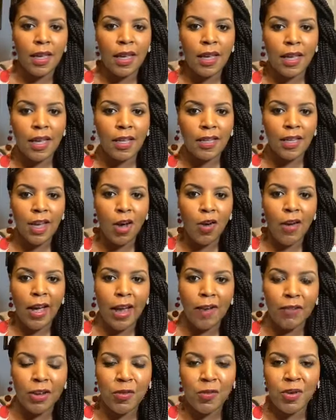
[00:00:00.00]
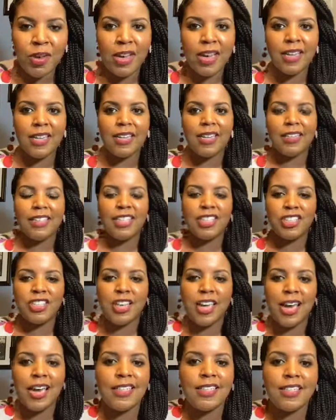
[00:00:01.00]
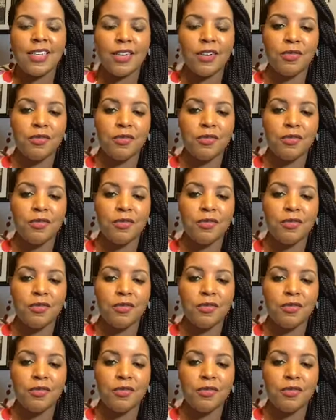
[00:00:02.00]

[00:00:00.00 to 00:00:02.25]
Hello everyone, Alicia Gaines here,